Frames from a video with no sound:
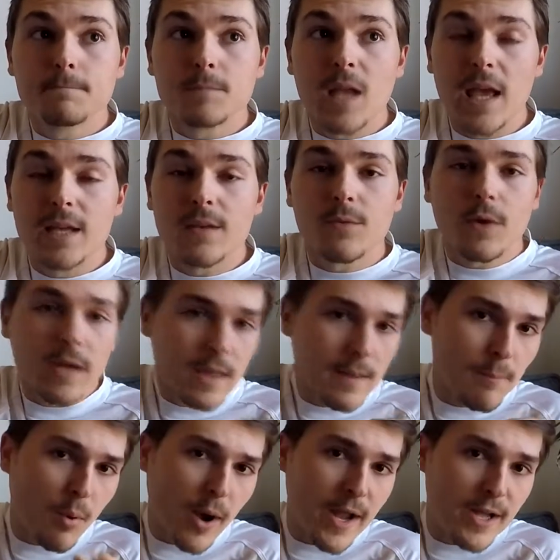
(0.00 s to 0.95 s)
can really
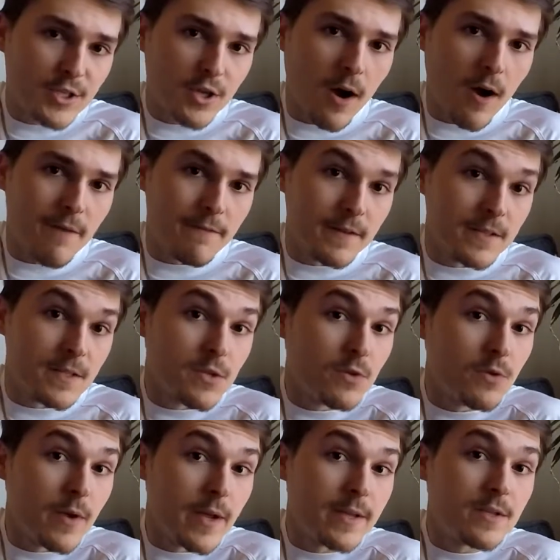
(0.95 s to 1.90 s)
branch off
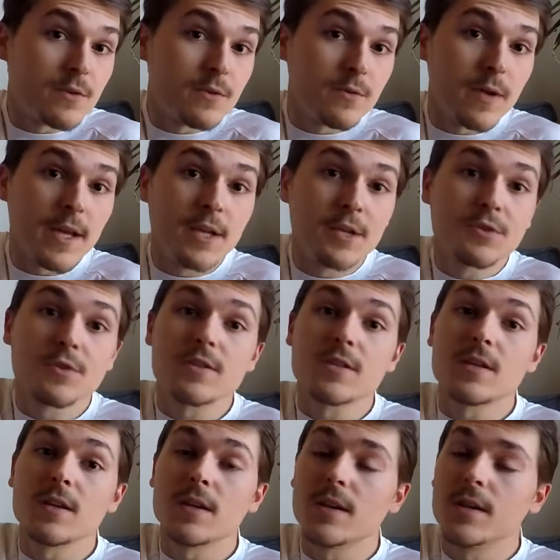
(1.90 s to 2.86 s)
into into
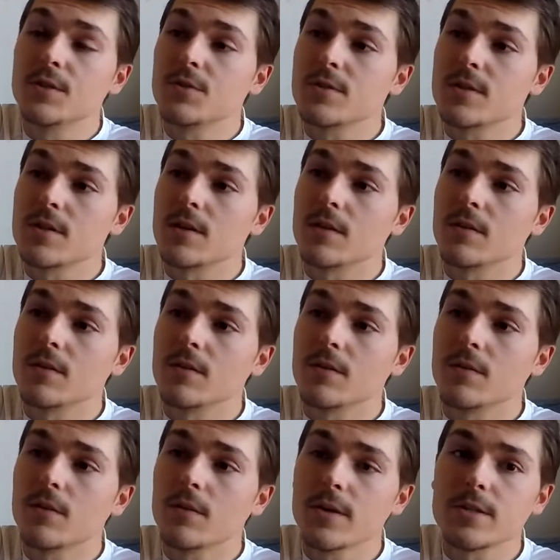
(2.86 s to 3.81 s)
interesting,
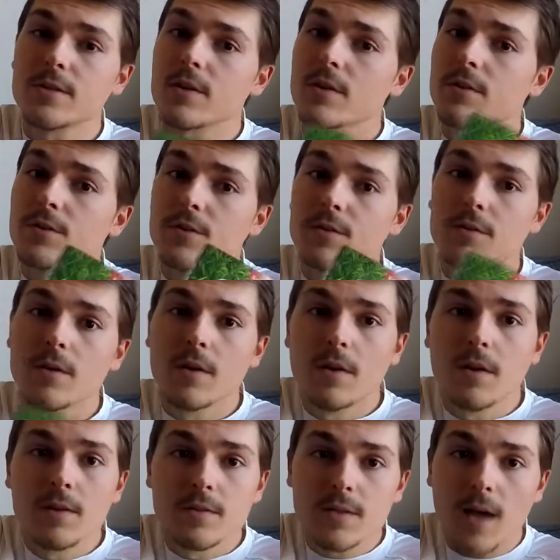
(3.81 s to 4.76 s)
interesting research
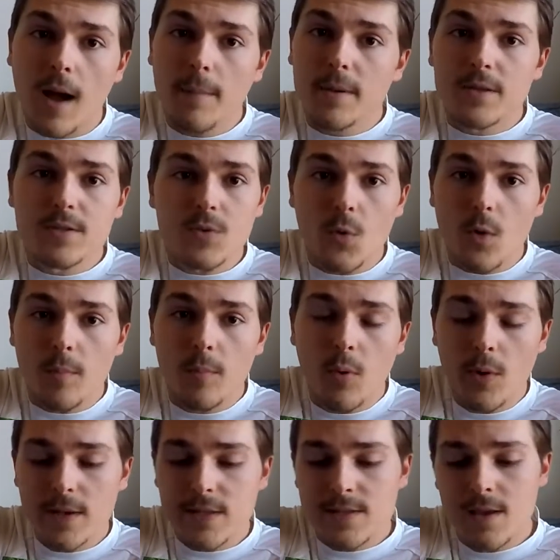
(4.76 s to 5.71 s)
topics or
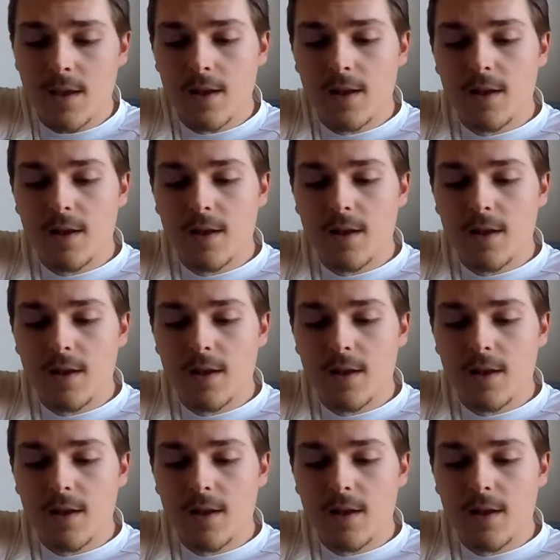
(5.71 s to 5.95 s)
points,